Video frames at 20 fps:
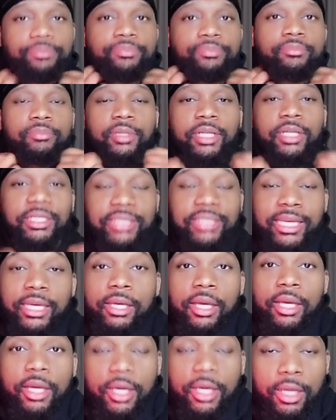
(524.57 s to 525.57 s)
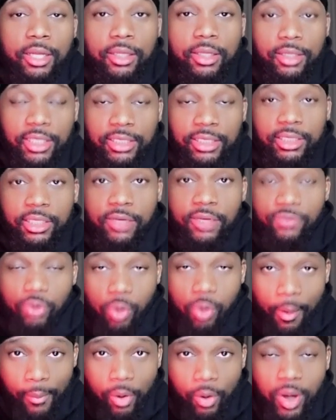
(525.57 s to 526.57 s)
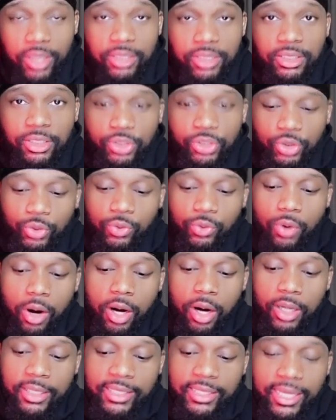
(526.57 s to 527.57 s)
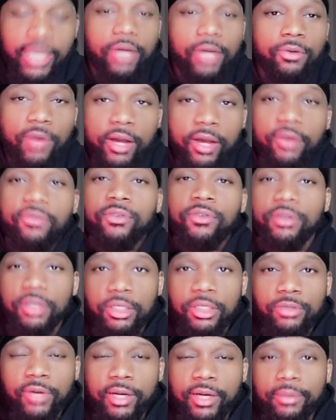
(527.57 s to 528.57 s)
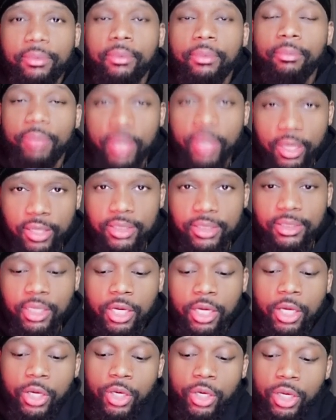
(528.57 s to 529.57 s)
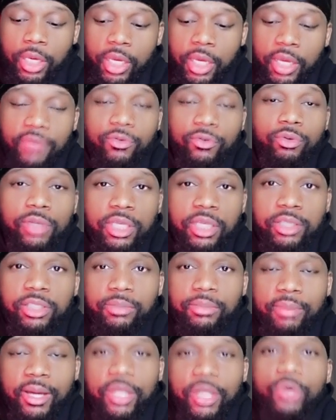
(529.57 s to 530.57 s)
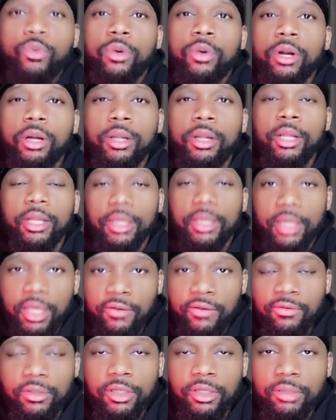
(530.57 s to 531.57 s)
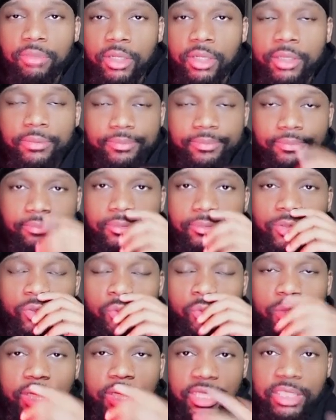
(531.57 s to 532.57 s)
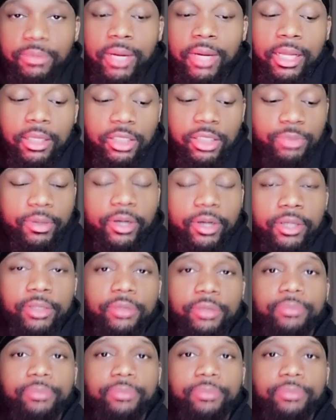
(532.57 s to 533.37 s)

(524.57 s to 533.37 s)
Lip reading: Because listen, if you're a woman watching this, you are dating, right, for looks, right? Be honest. If you leave somebody, you want to level up, right? You want to get somebody that looks better than him.